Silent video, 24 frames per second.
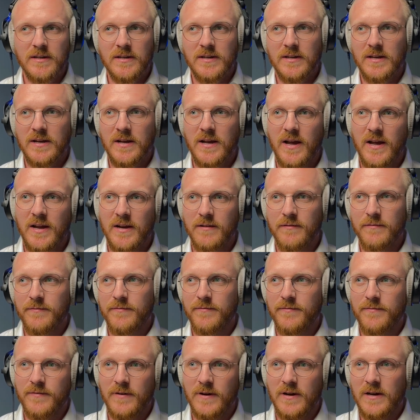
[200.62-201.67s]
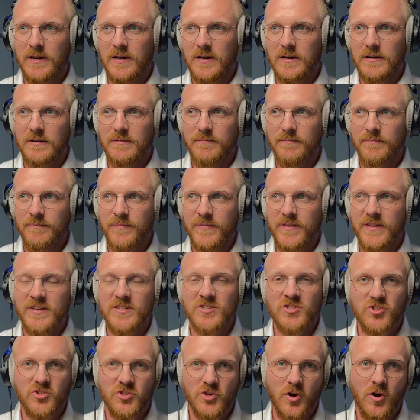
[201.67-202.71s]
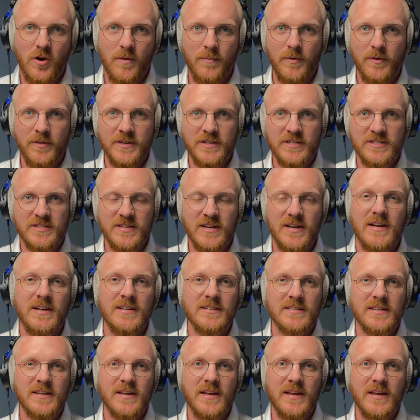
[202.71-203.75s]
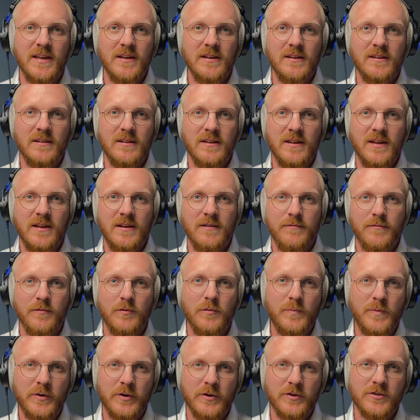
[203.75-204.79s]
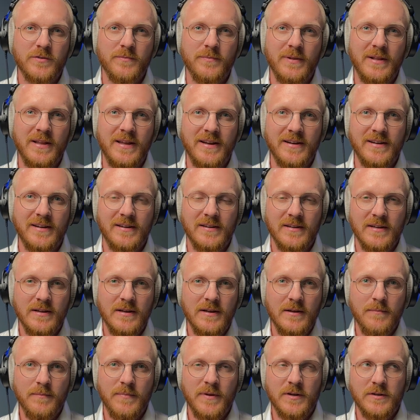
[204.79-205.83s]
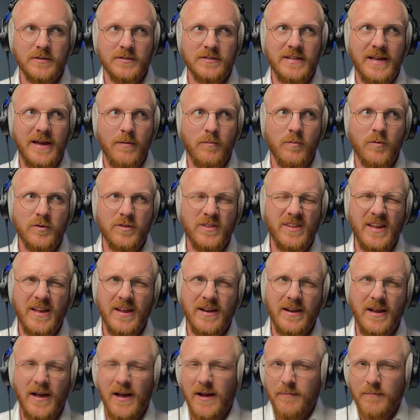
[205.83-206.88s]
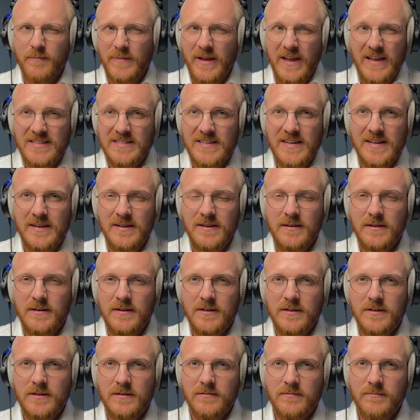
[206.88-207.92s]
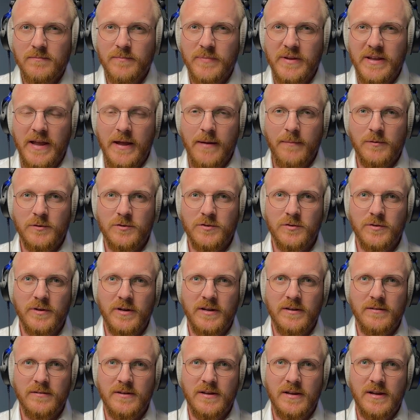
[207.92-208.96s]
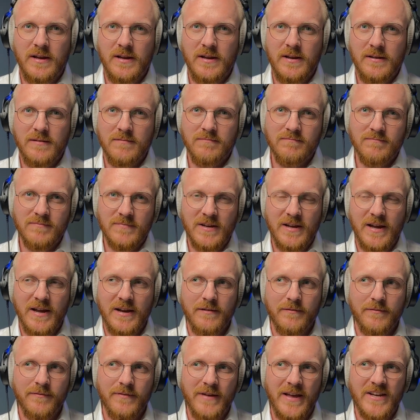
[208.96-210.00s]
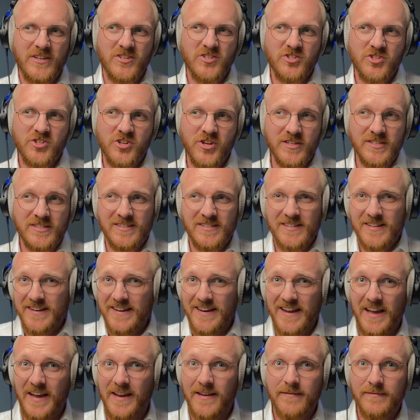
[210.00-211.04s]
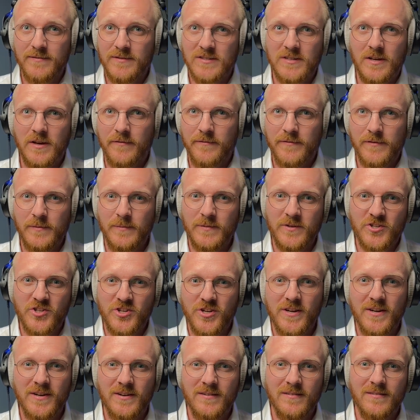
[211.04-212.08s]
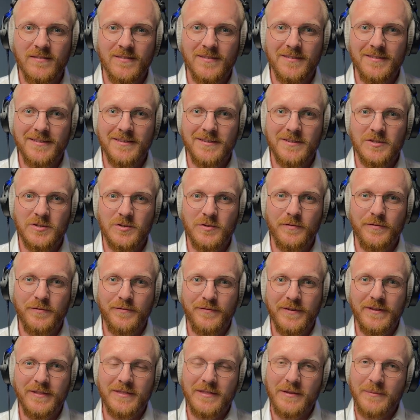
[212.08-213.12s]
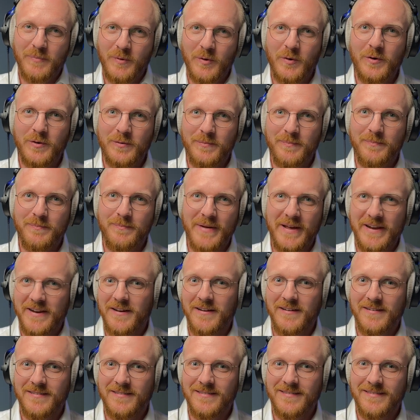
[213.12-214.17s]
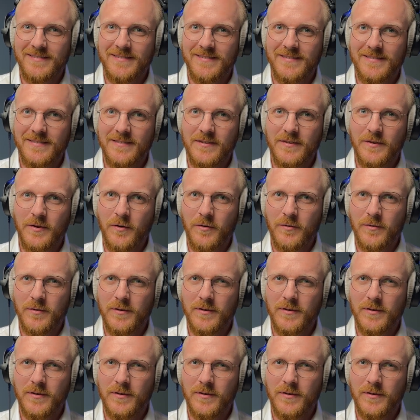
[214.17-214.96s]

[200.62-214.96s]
kind of this job or this task in a food production plant? Because that would then, I'm guessing, be able to kind of adjust the knives of the machine to fit the bird better. No?